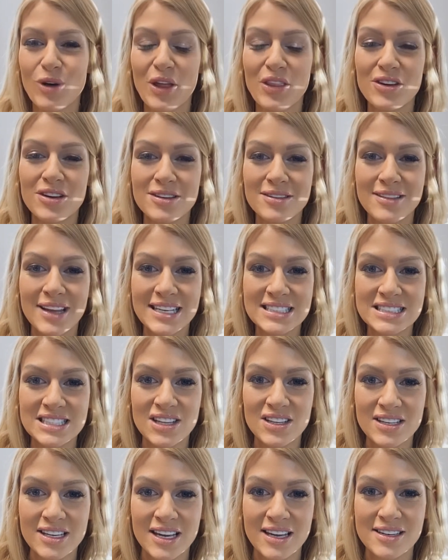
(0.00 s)
Whether you like to
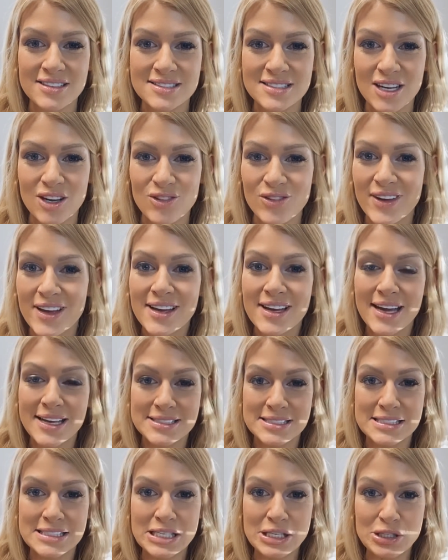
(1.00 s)
look at yourself
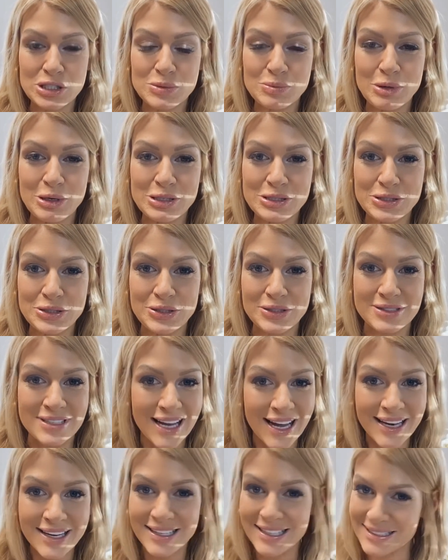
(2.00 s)
as a salesperson or
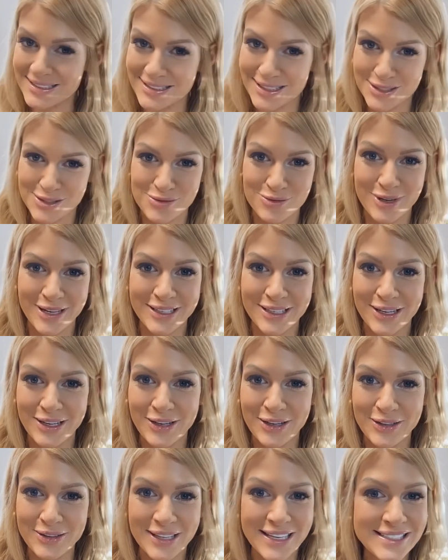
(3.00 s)
not, it says it right on
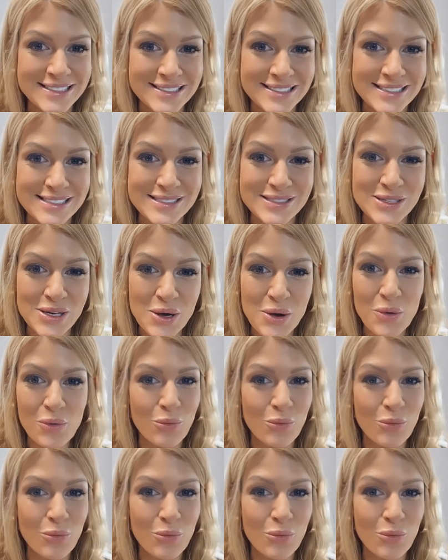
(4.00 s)
our license.